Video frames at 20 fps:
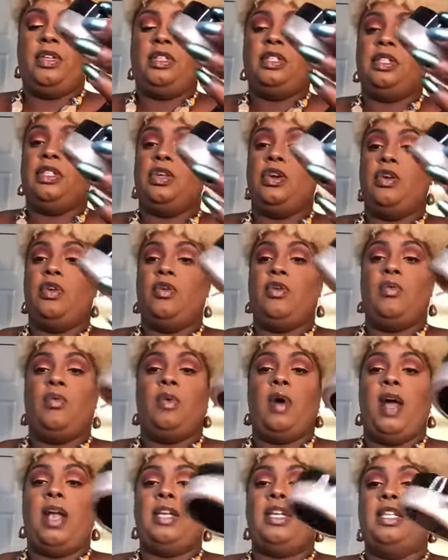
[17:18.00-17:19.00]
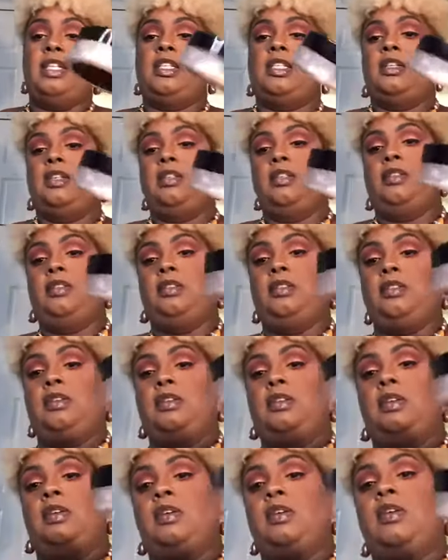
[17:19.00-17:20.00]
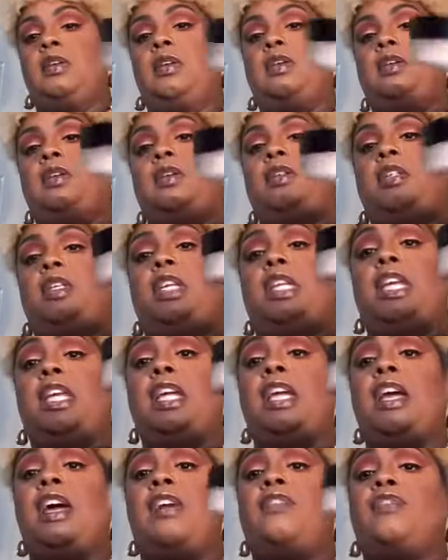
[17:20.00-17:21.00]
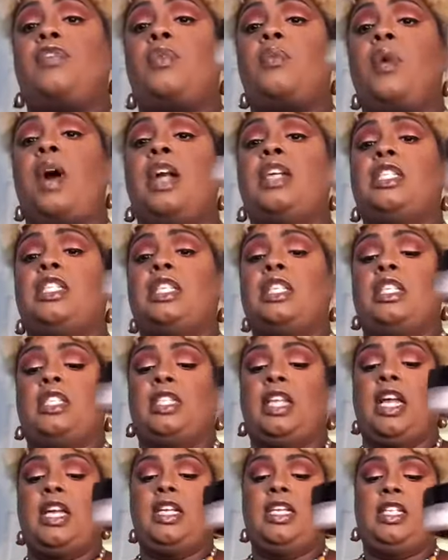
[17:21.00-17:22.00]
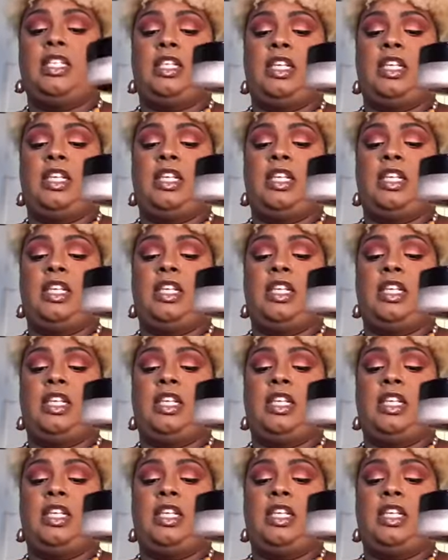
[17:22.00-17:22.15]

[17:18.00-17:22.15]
so I need to, Nakia, if you watch this, I need to get